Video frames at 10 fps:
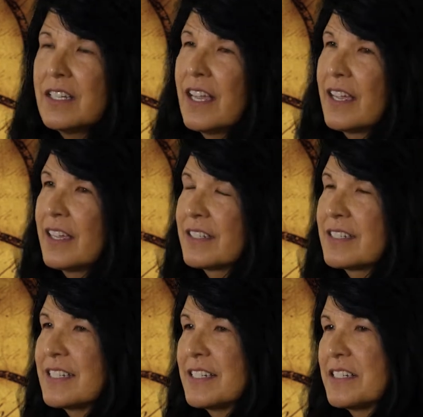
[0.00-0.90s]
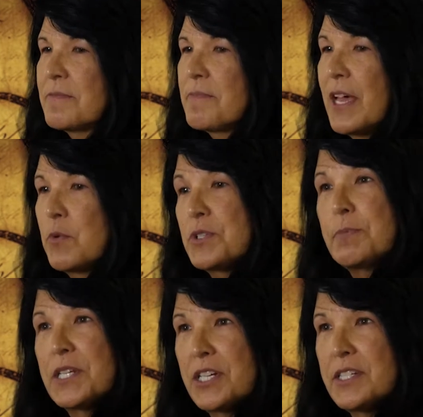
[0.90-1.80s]
and that was
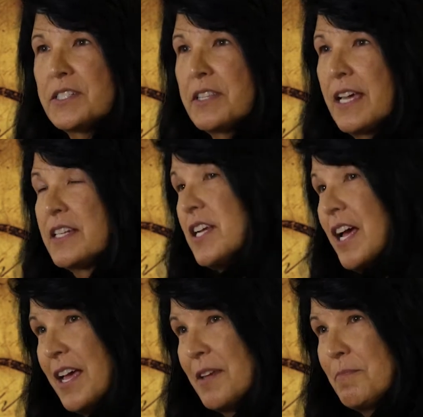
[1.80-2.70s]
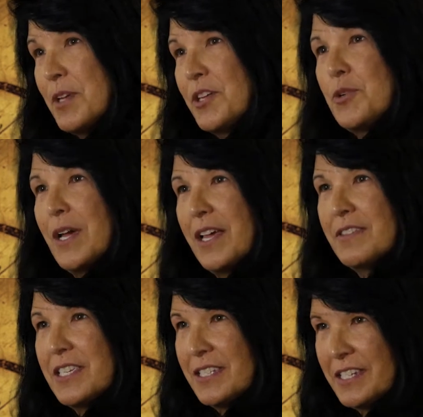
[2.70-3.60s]
because at that time you had
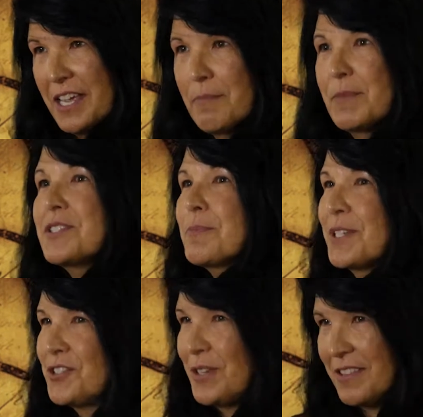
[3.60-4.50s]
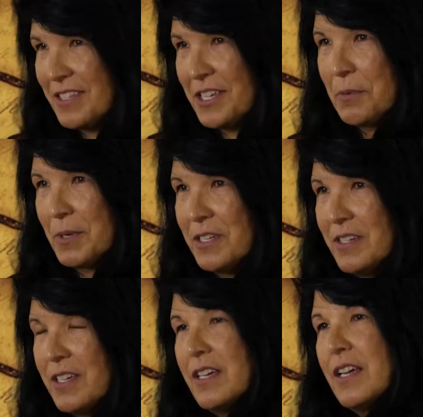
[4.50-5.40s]
the encampments because you had the enemy,
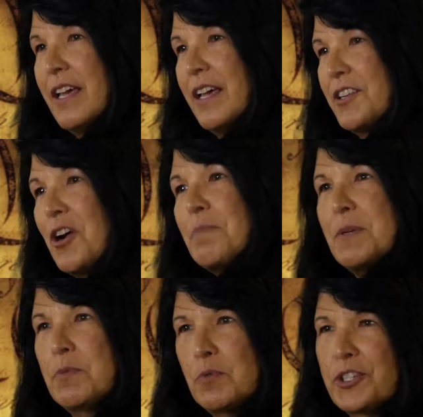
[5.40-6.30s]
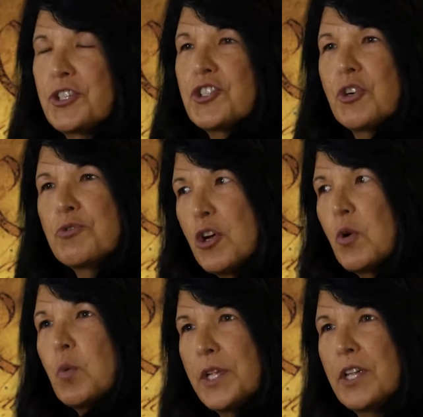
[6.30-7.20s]
and our people wanted to show, no,
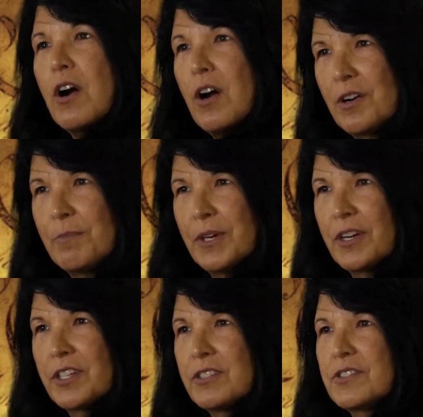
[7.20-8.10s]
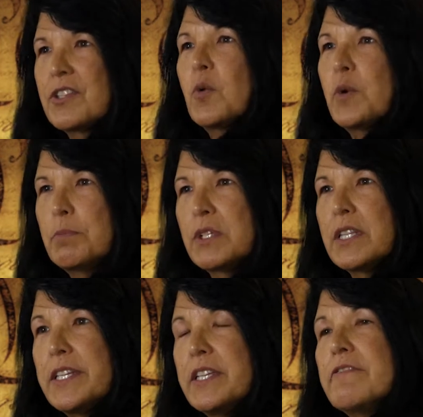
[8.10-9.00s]
we are Americans. We
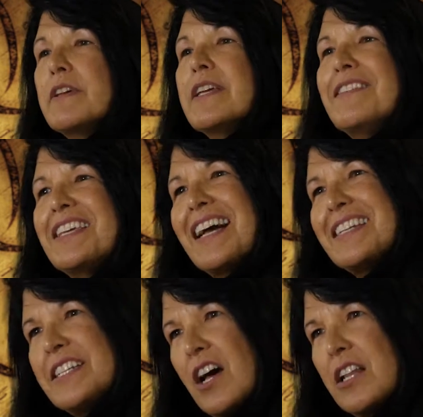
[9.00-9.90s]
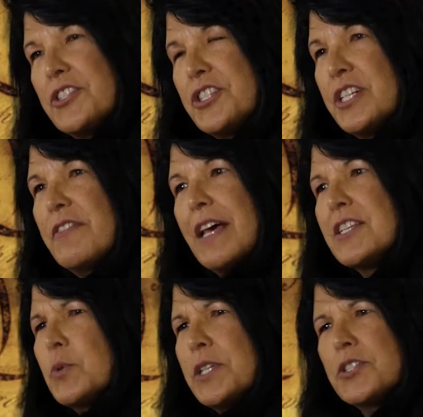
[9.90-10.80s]
believe in the ideology, and
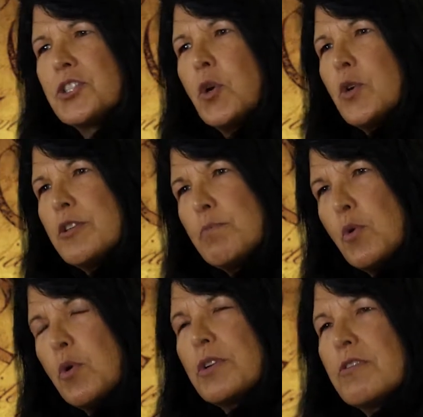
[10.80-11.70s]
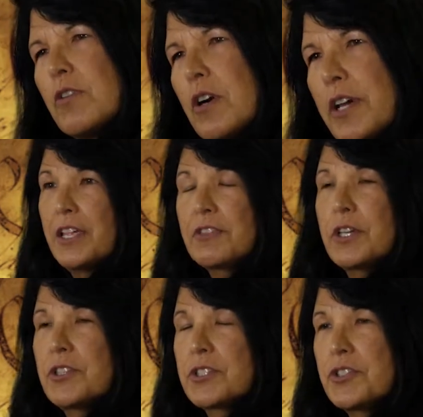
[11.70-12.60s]
that's what is so important for our eighth
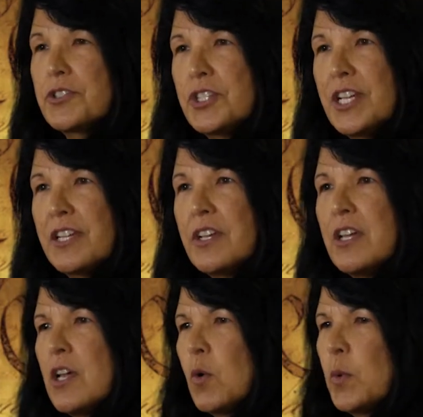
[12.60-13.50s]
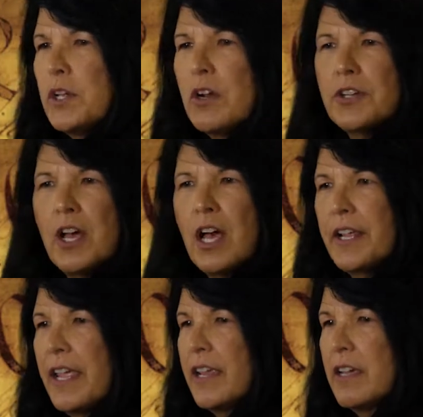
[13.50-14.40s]
graders to understand. We are not
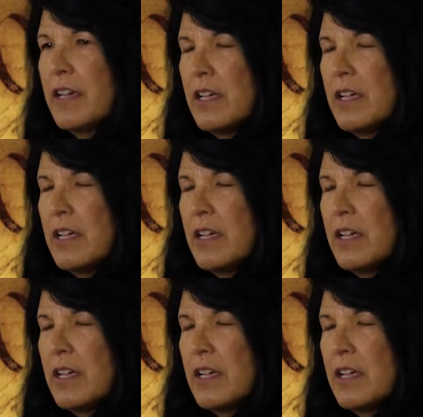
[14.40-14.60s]
a